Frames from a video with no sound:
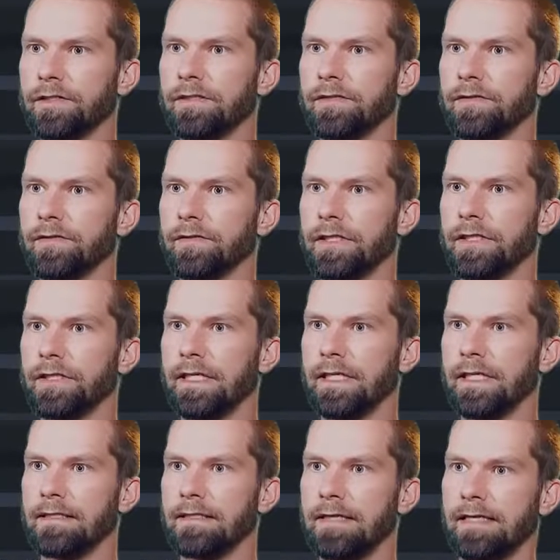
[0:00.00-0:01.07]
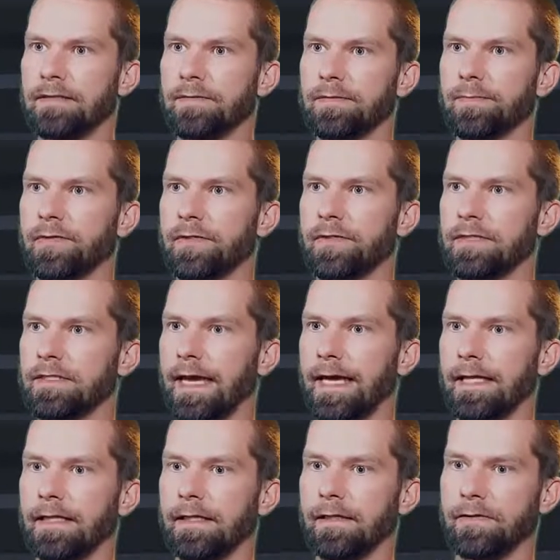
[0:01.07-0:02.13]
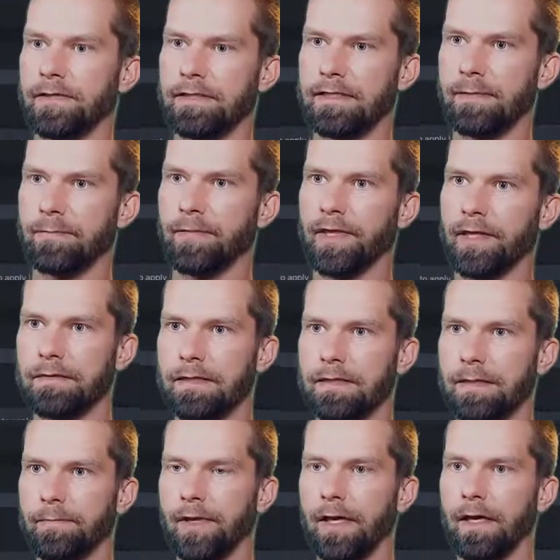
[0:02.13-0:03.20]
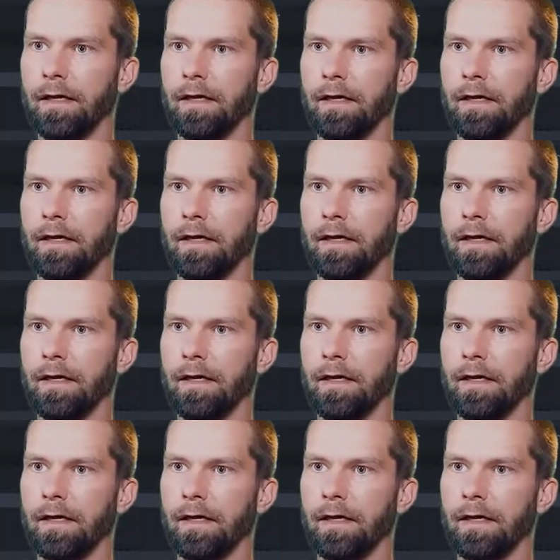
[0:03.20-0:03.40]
So it is exports handler something something.